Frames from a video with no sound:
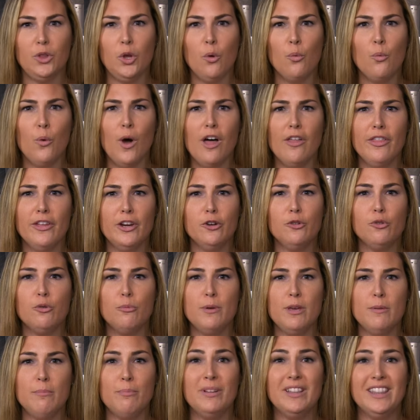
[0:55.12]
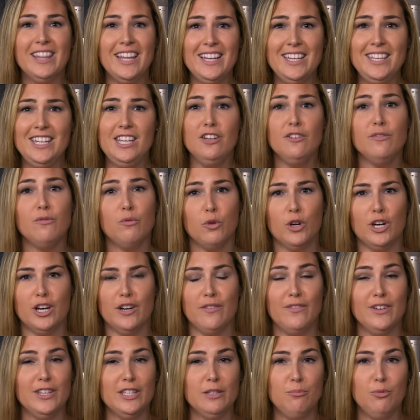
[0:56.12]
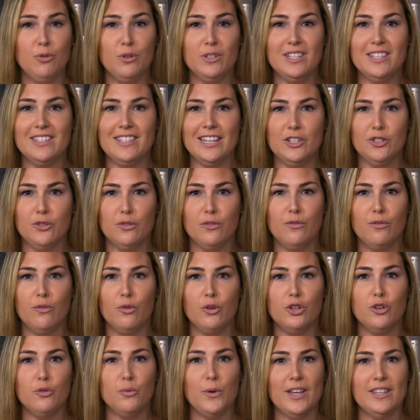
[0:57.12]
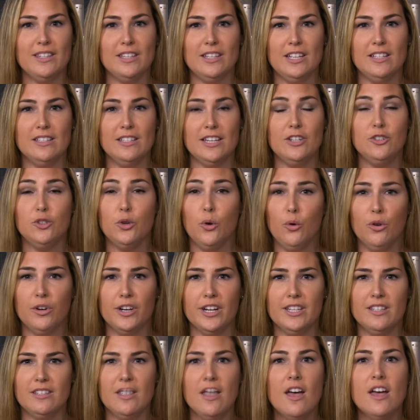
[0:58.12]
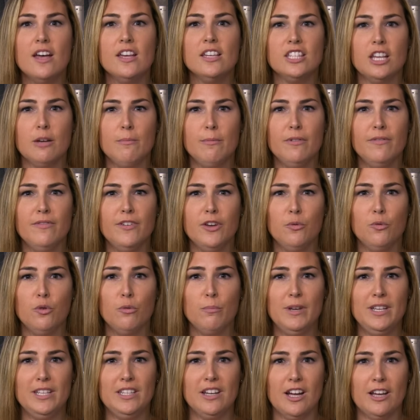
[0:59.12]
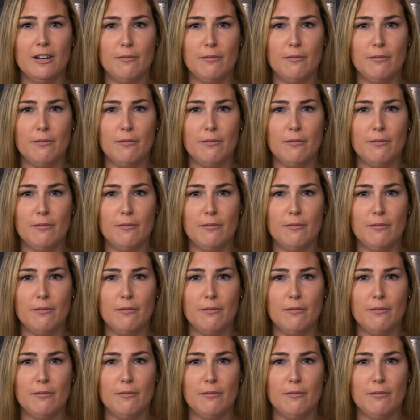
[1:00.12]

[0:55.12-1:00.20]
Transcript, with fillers: While there will be plenty of work visible to Central Florida residents and tourists, some of it will be done